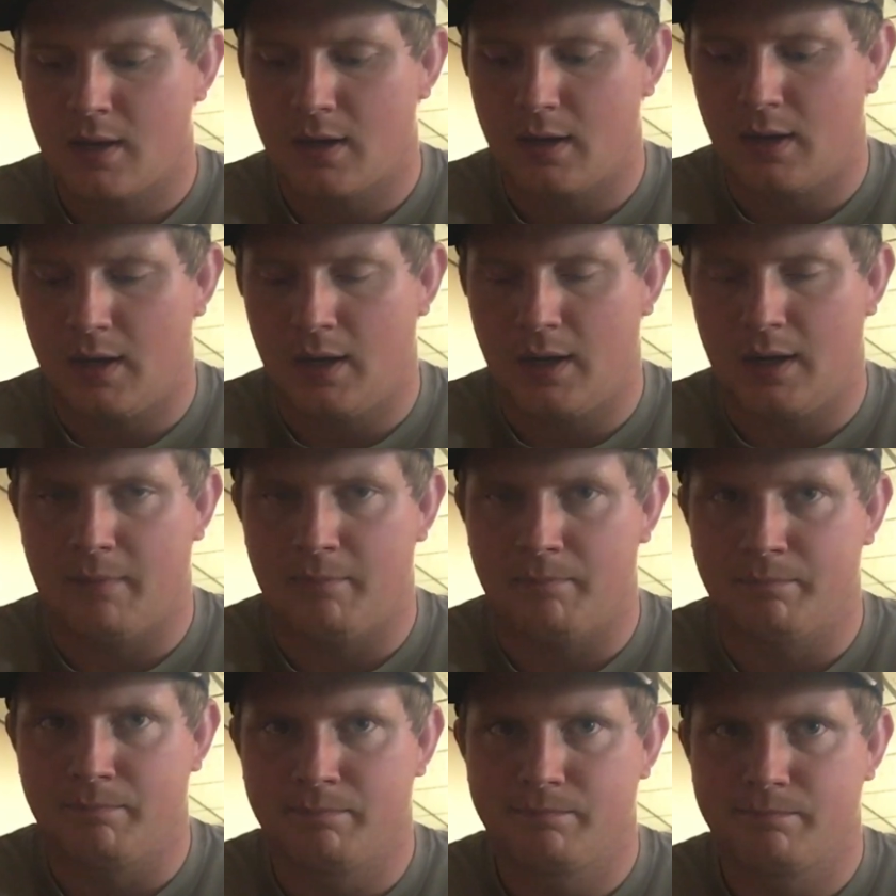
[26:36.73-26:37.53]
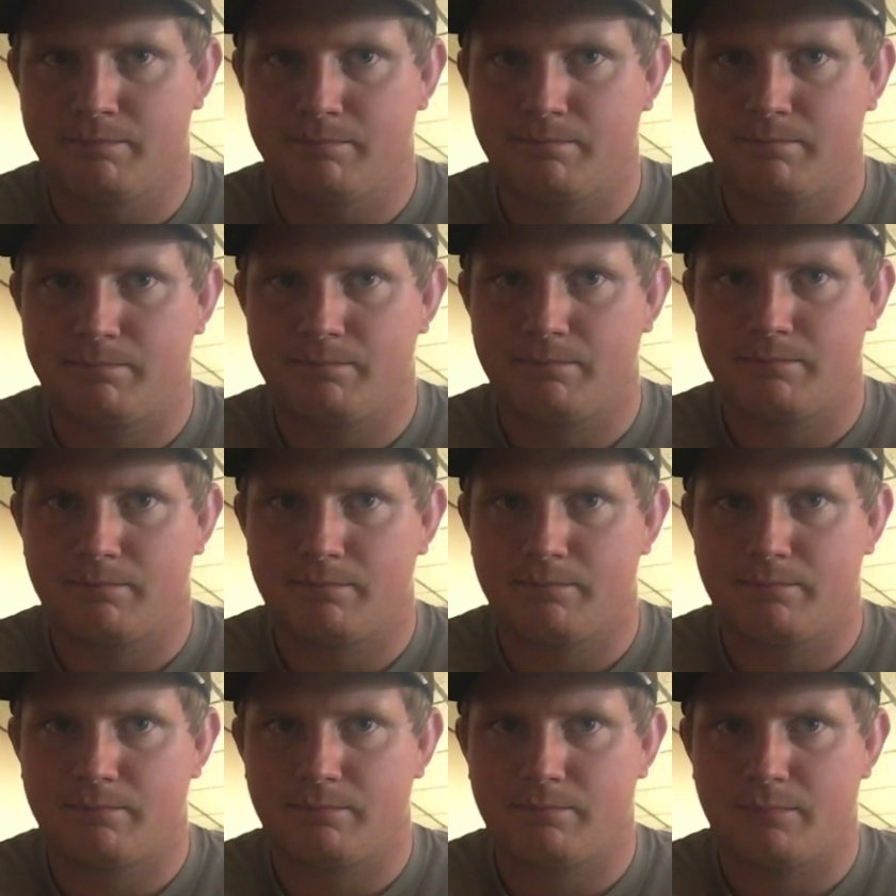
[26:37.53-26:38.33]
Um,
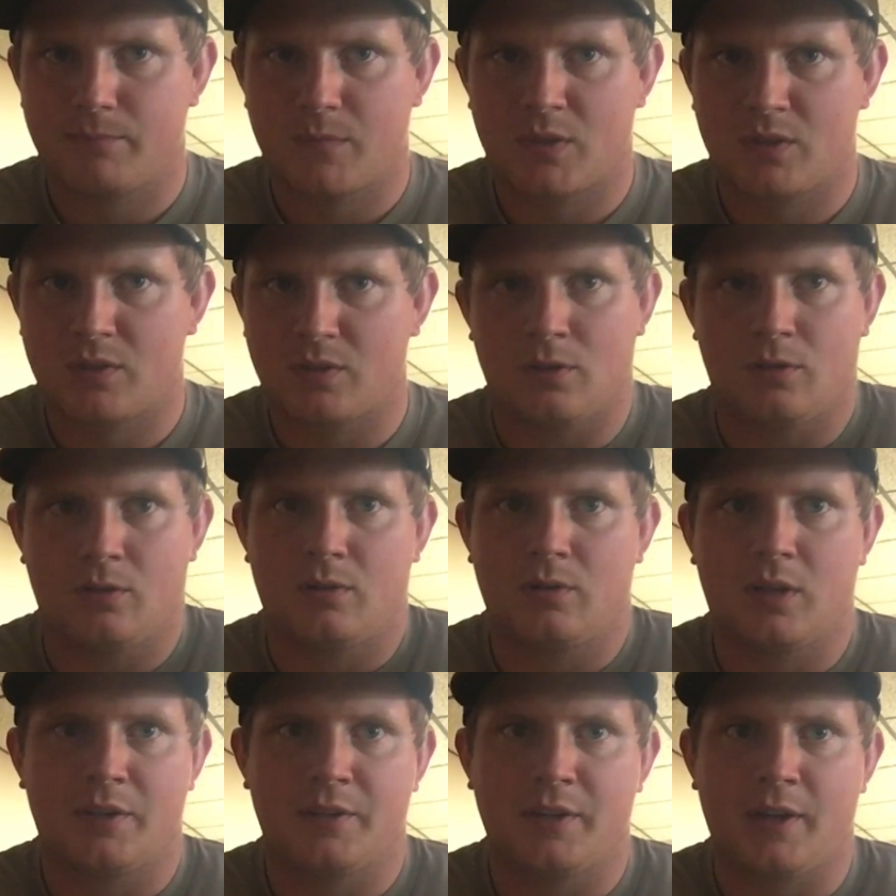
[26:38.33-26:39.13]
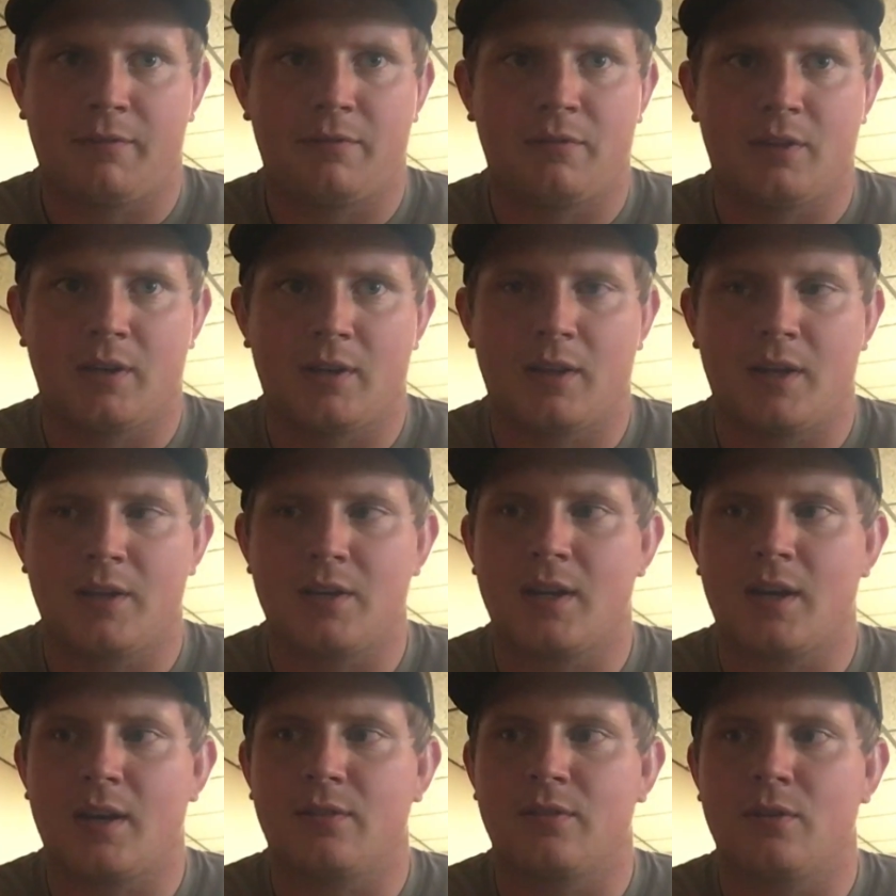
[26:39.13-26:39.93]
so I'll definitely let
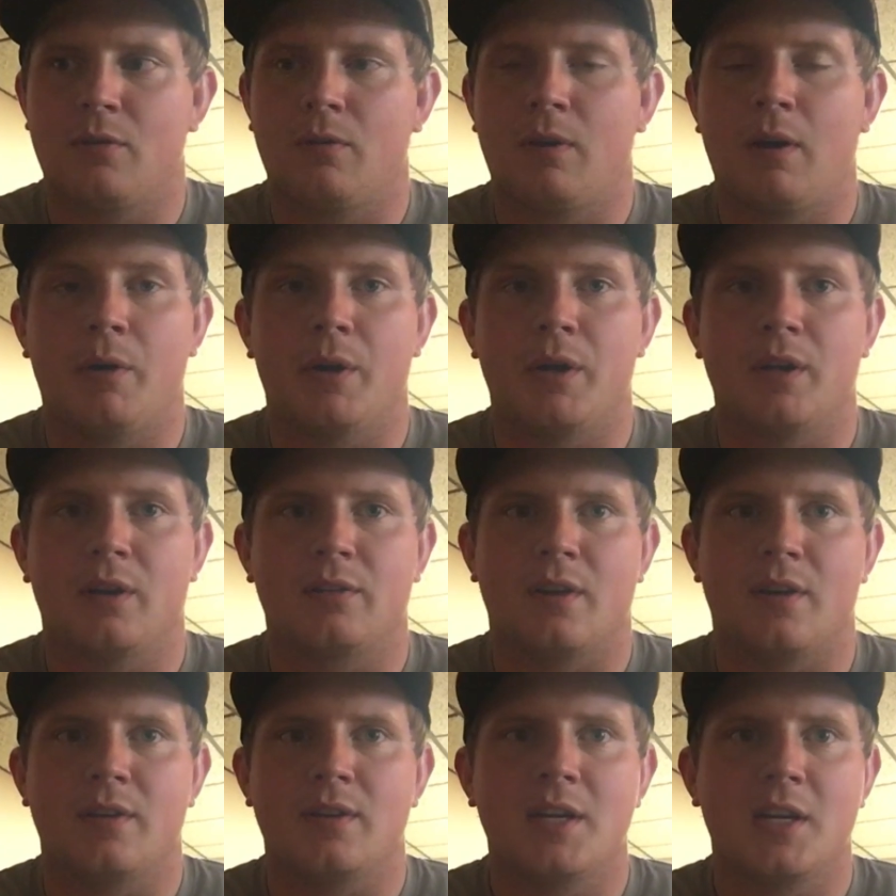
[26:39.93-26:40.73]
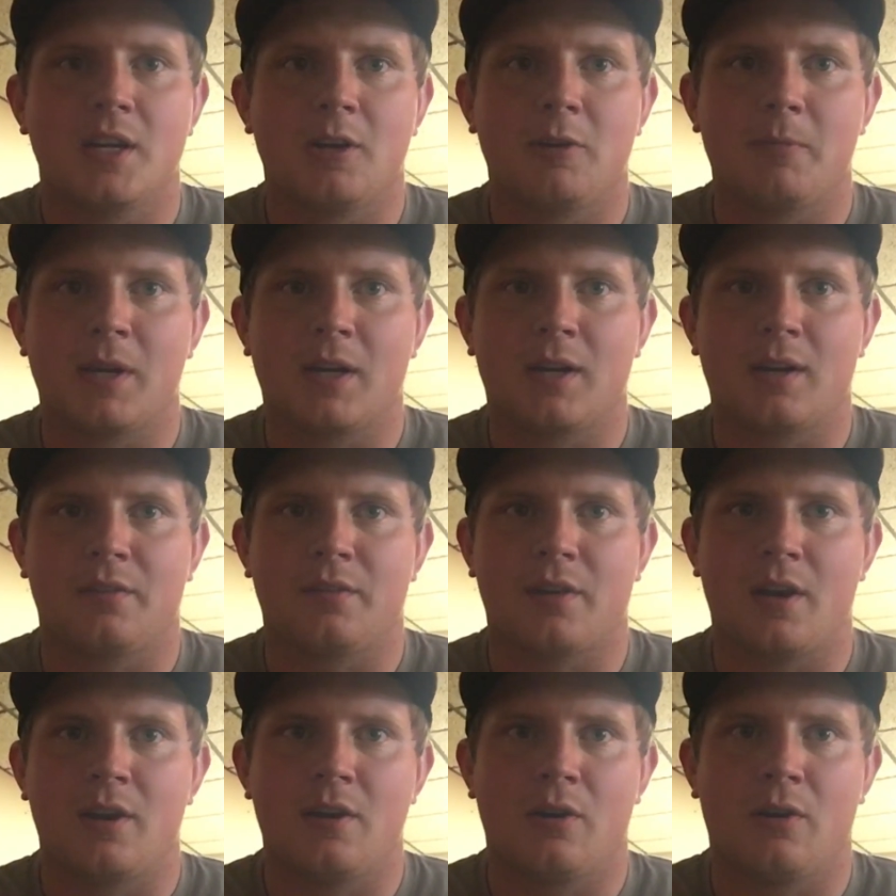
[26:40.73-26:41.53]
you guys know how it does on deer, because
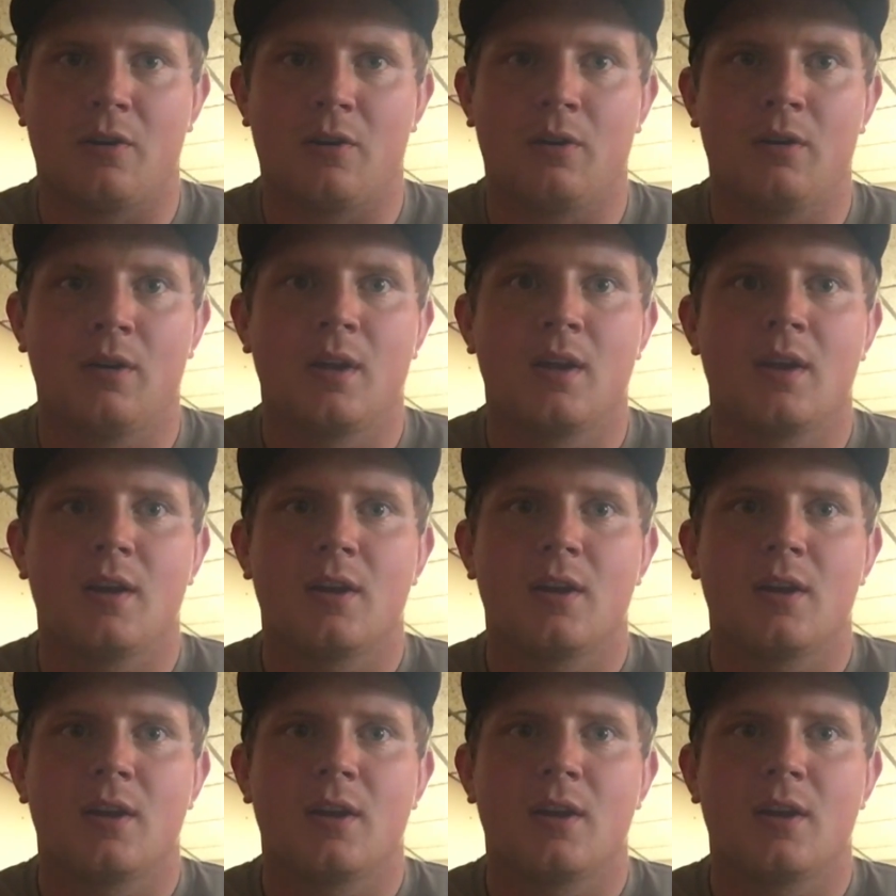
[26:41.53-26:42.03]
I know